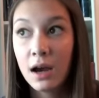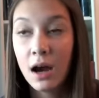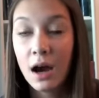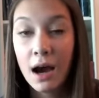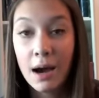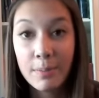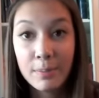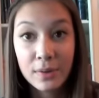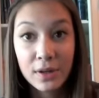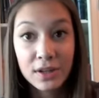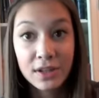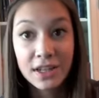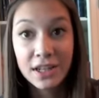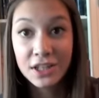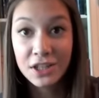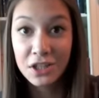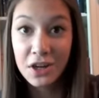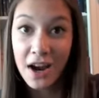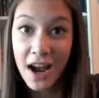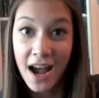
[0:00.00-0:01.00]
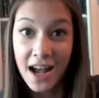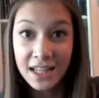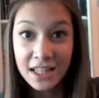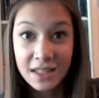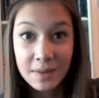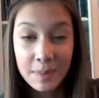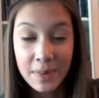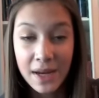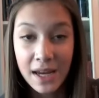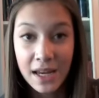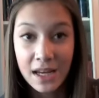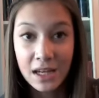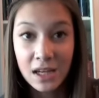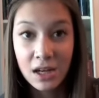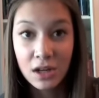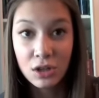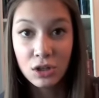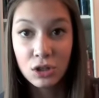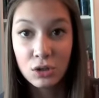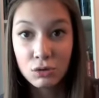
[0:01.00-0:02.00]
Hot Brilliance or
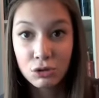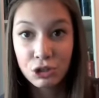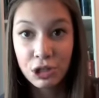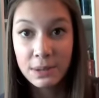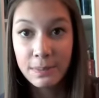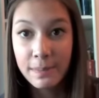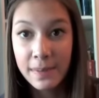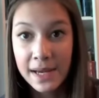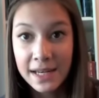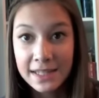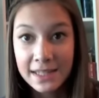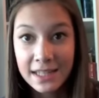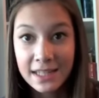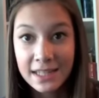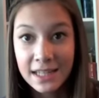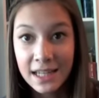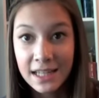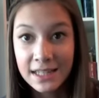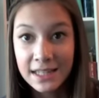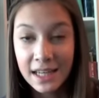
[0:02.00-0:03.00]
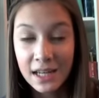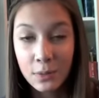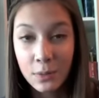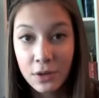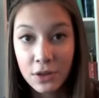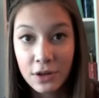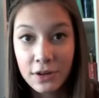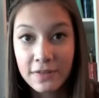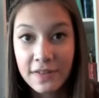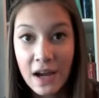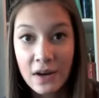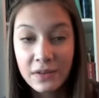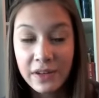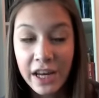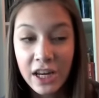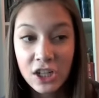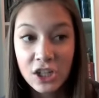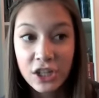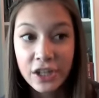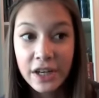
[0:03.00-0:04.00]
Aspen usually mixes this in with her
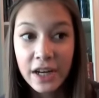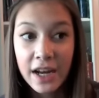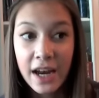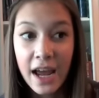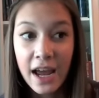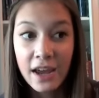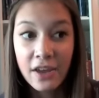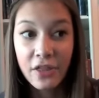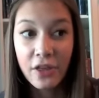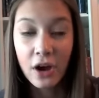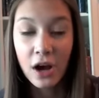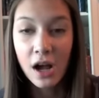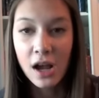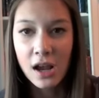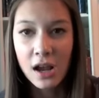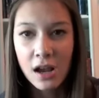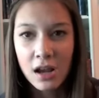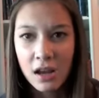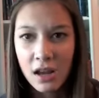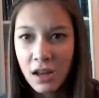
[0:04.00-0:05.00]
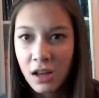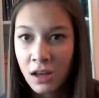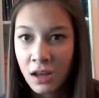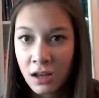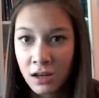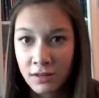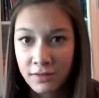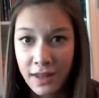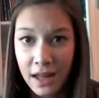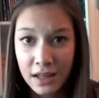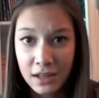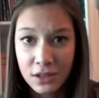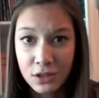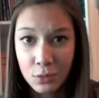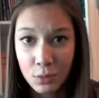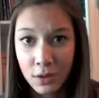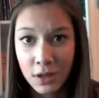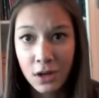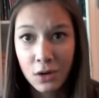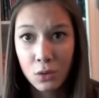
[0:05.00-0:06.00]
foundation. And I thought, that
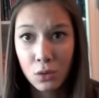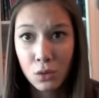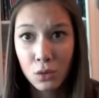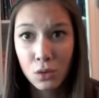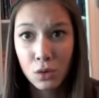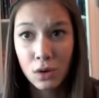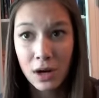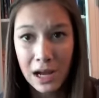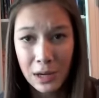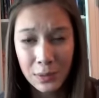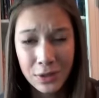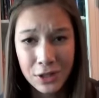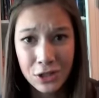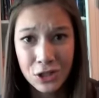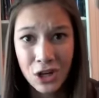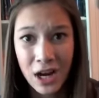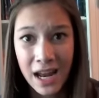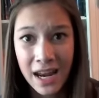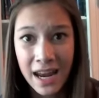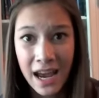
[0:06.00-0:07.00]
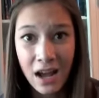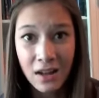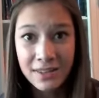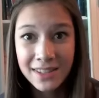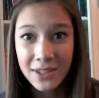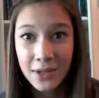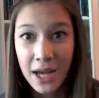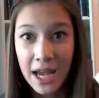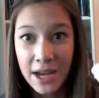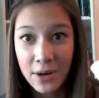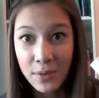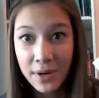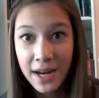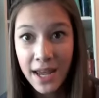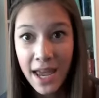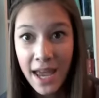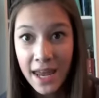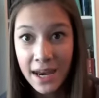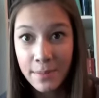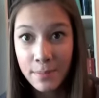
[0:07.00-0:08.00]
looks really cool. I want to try it out. So I went
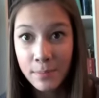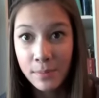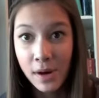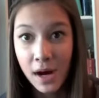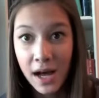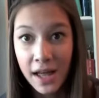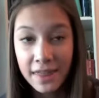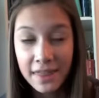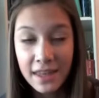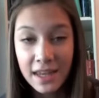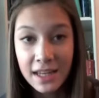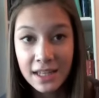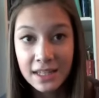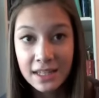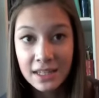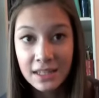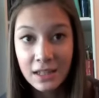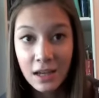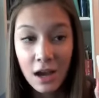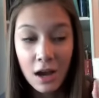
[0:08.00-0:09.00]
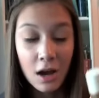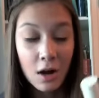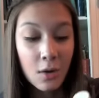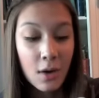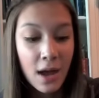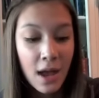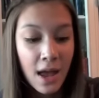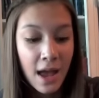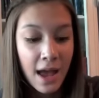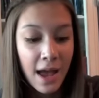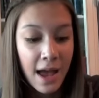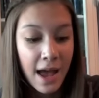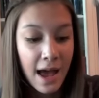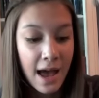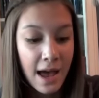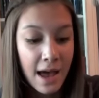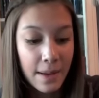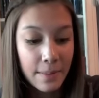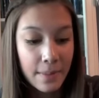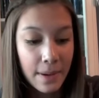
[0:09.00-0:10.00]
ahead and bought this. So
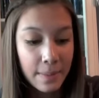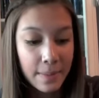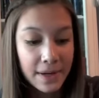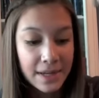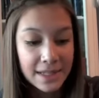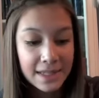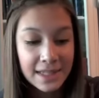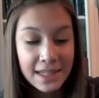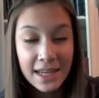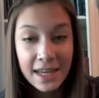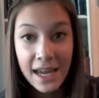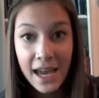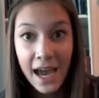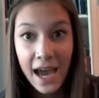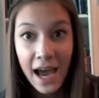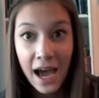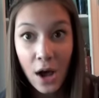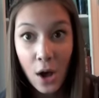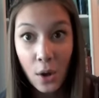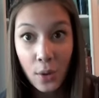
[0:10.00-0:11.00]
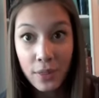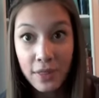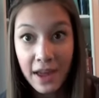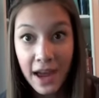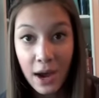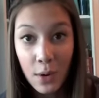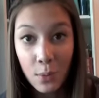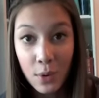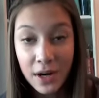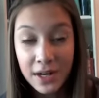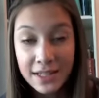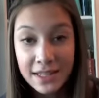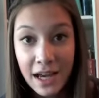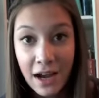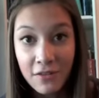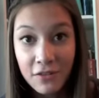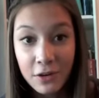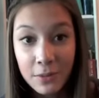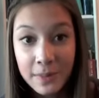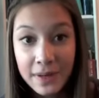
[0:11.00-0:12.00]
um, I'm going to see how that works
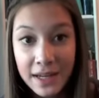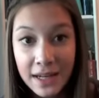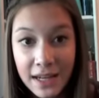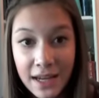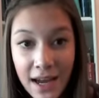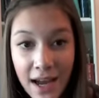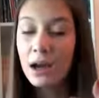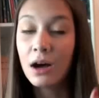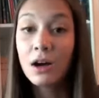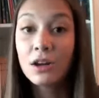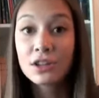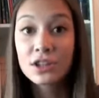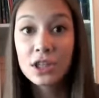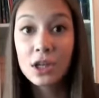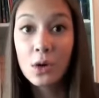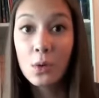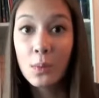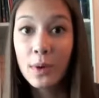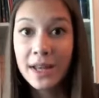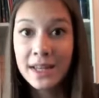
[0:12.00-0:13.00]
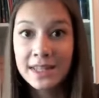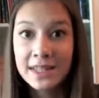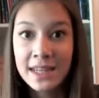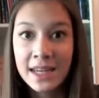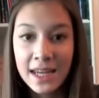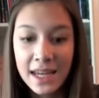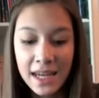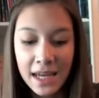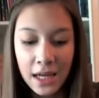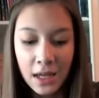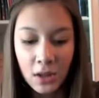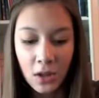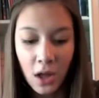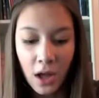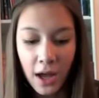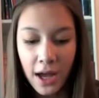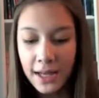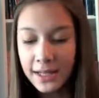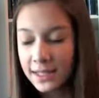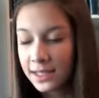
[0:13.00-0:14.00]
out for me. I also went to
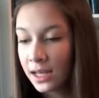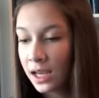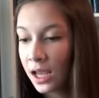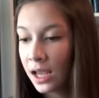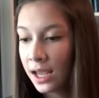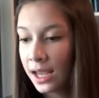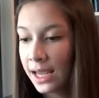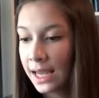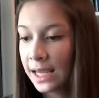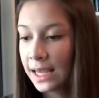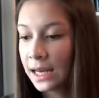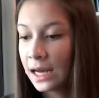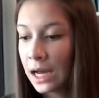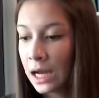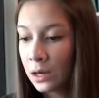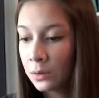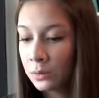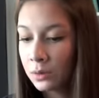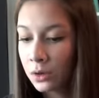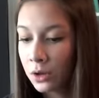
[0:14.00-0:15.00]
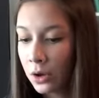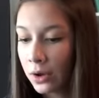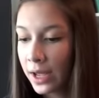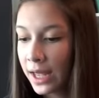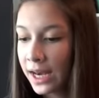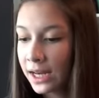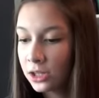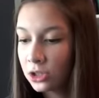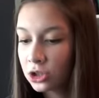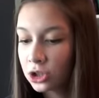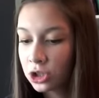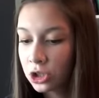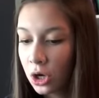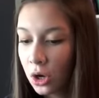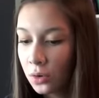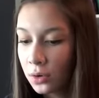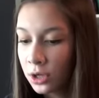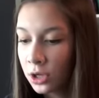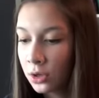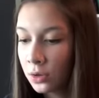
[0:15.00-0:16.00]
Inglot and I will go ahead and
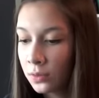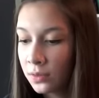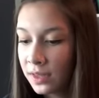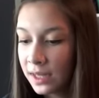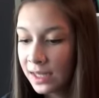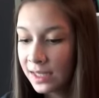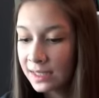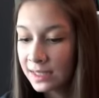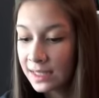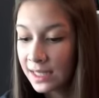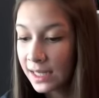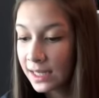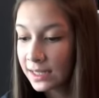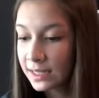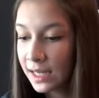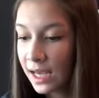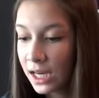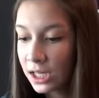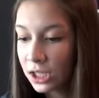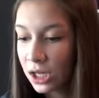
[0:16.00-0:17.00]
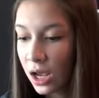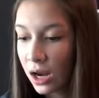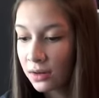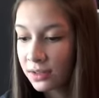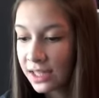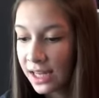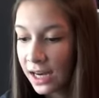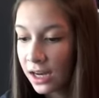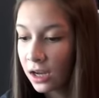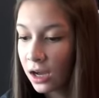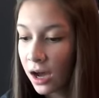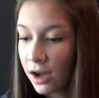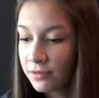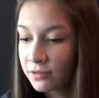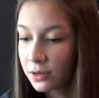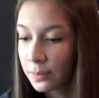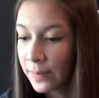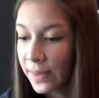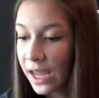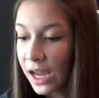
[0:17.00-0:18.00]
show you the six eyeshadows that I
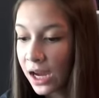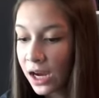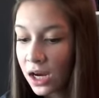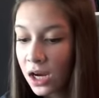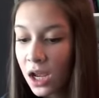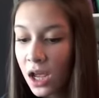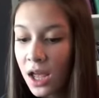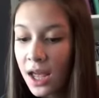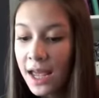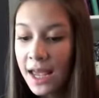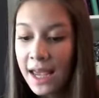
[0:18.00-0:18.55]
got from there.